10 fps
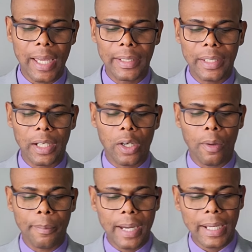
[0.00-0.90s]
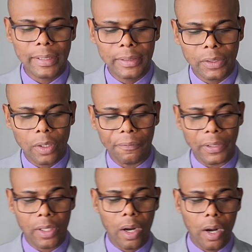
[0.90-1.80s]
and the command
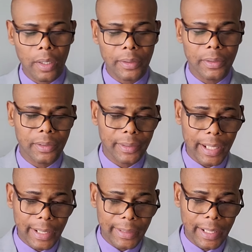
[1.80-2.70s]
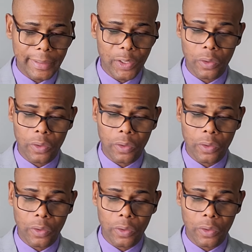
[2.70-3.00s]
of God's standard